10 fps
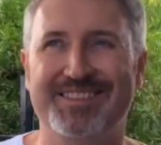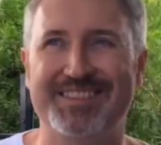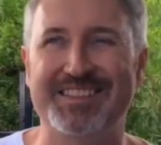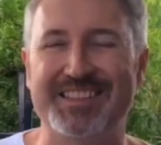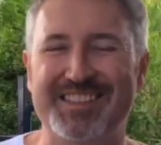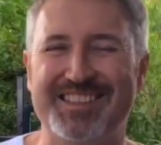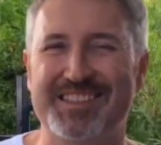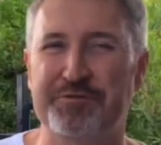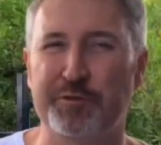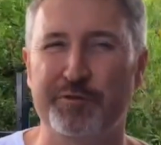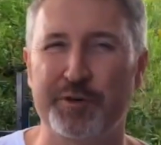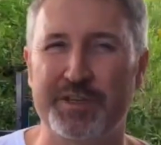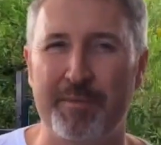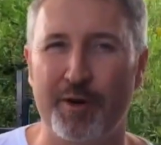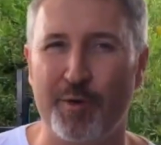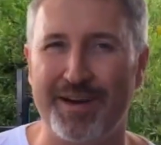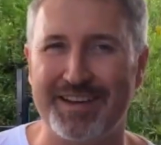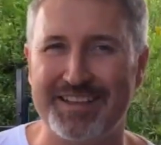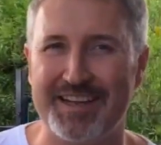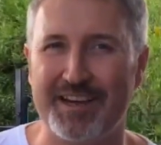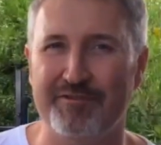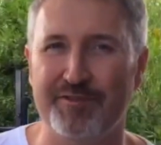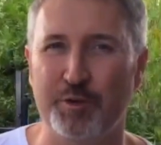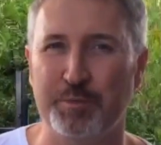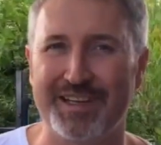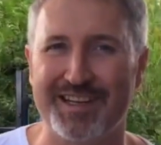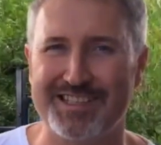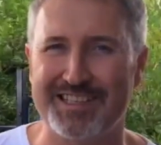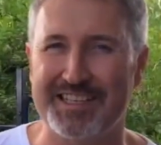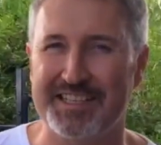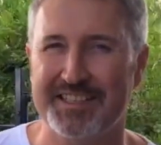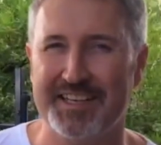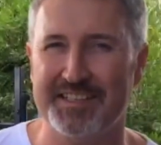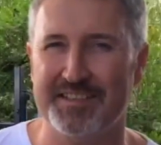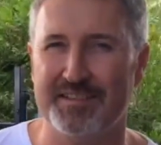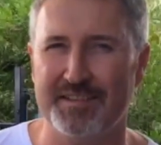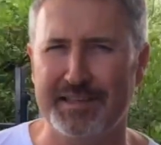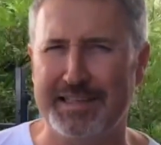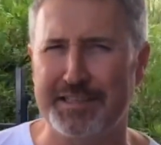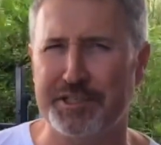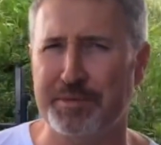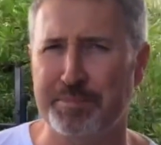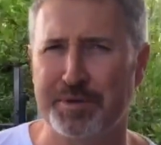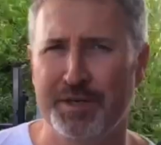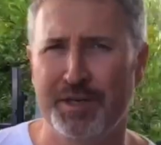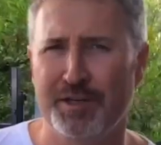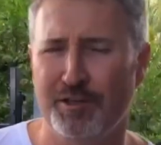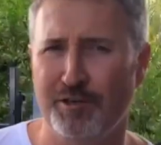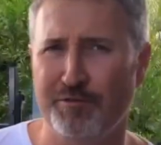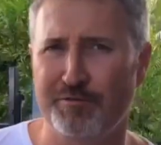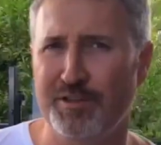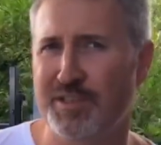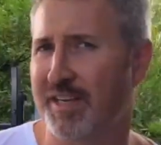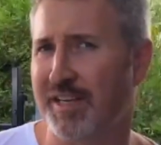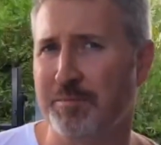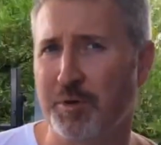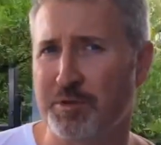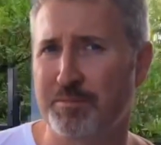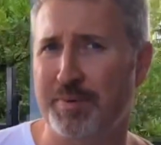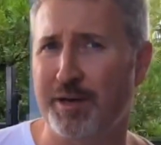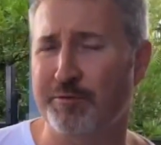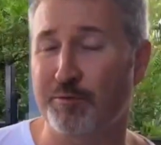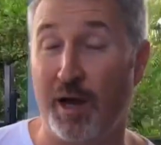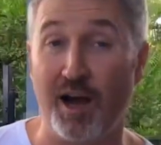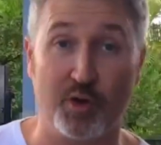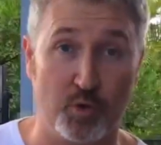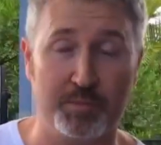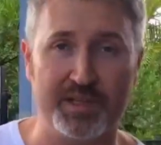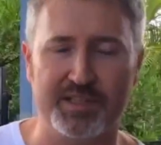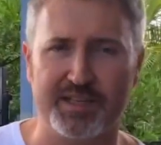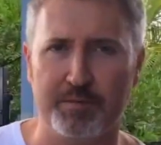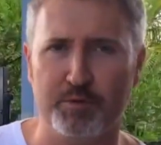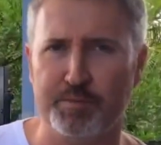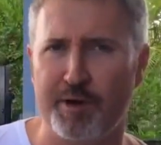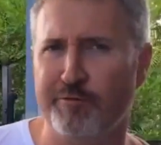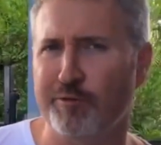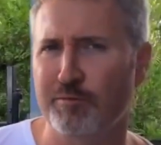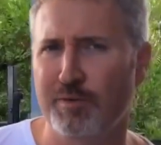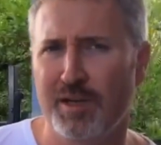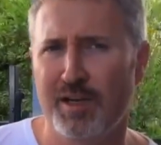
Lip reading: it just doesn't feel very democratic to have nobody actually contest the leadership of the second most powerful, arguably the second most powerful